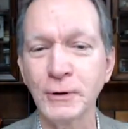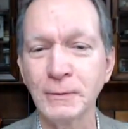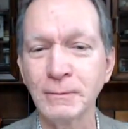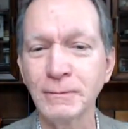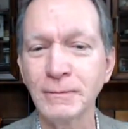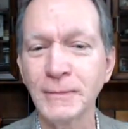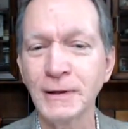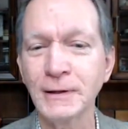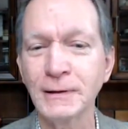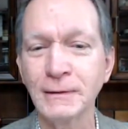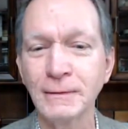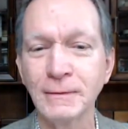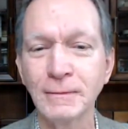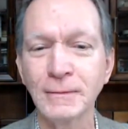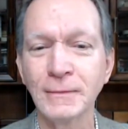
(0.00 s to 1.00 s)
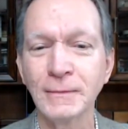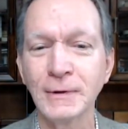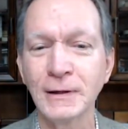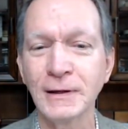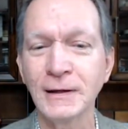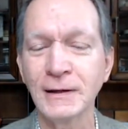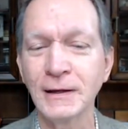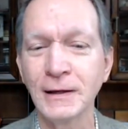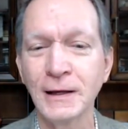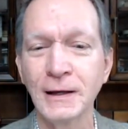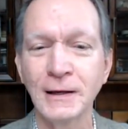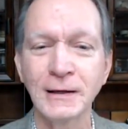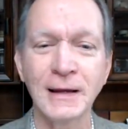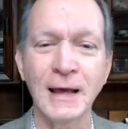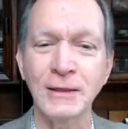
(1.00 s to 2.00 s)
and
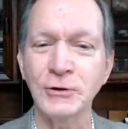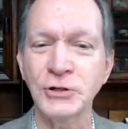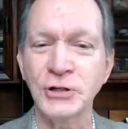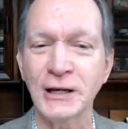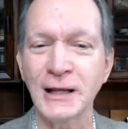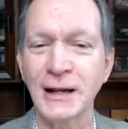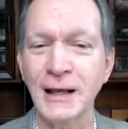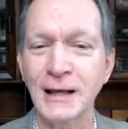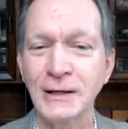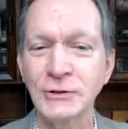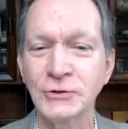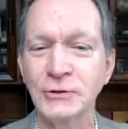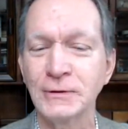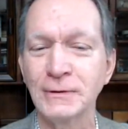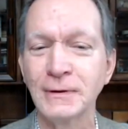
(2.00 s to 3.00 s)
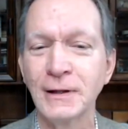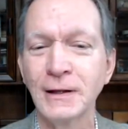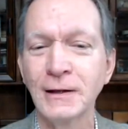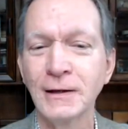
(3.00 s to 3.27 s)
gather chicken eggs and